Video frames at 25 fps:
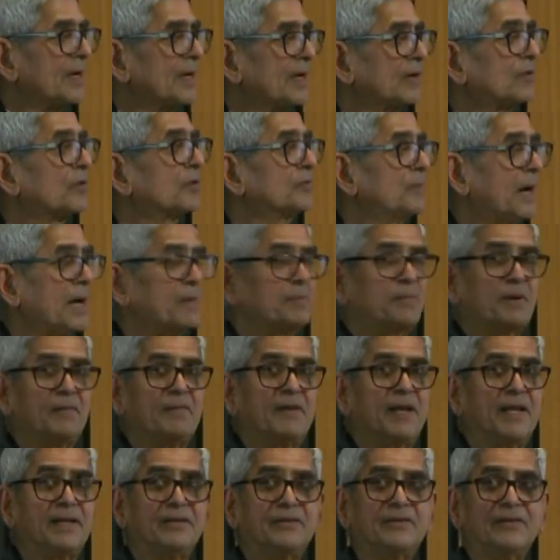It was my
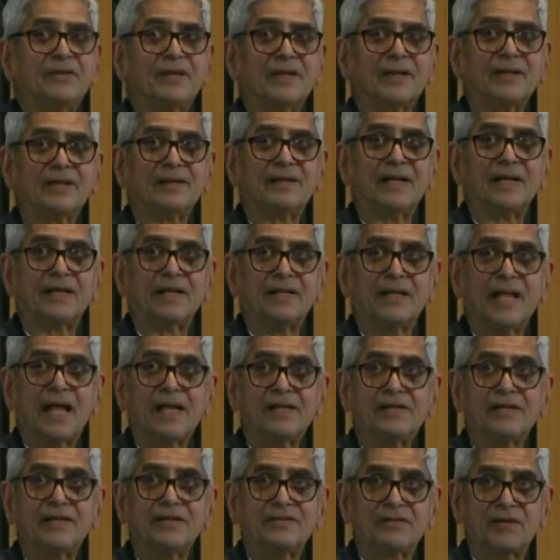privilege that in
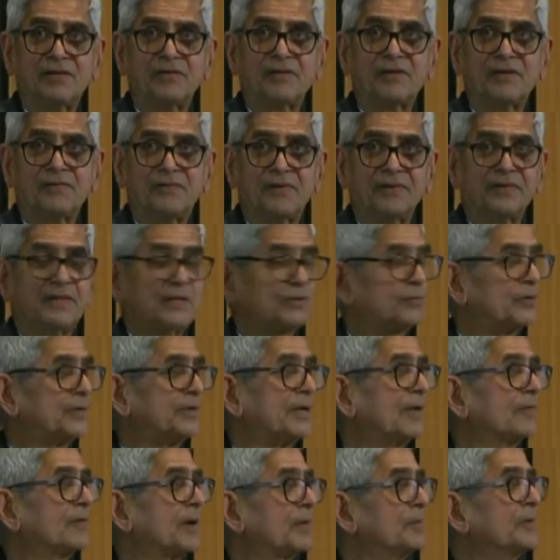1975, this was
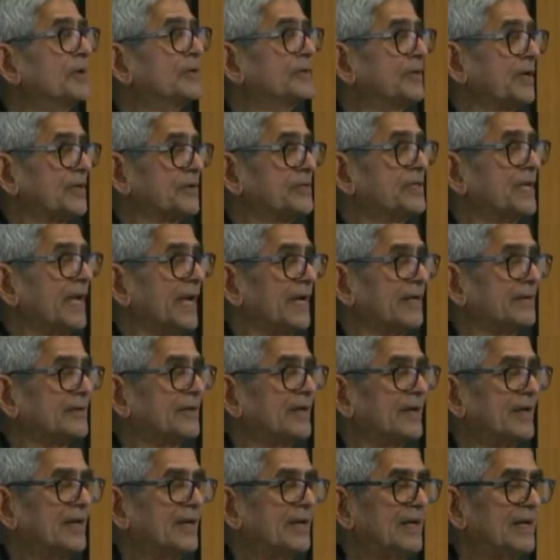developed in 68,
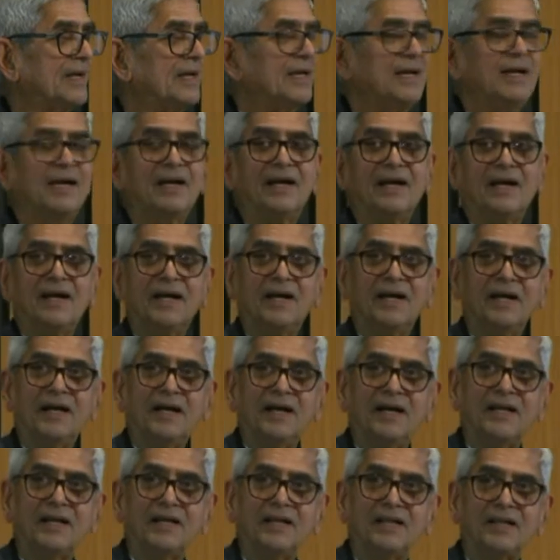
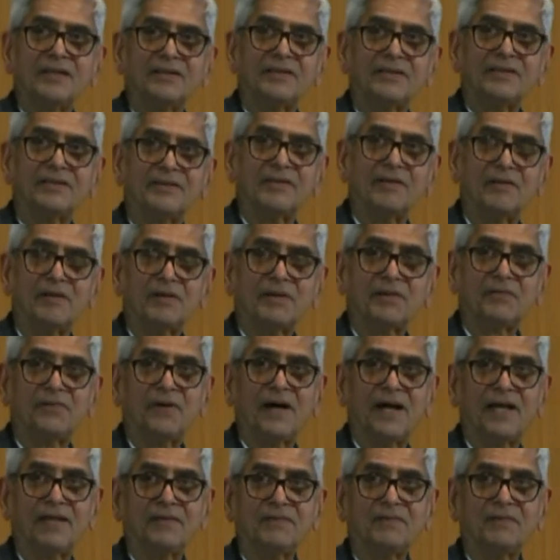
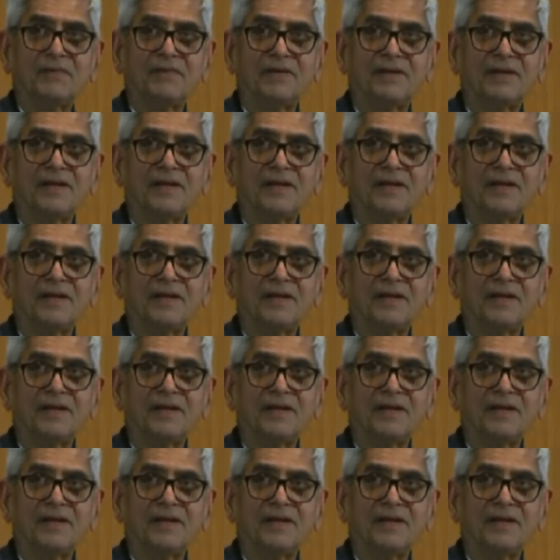75,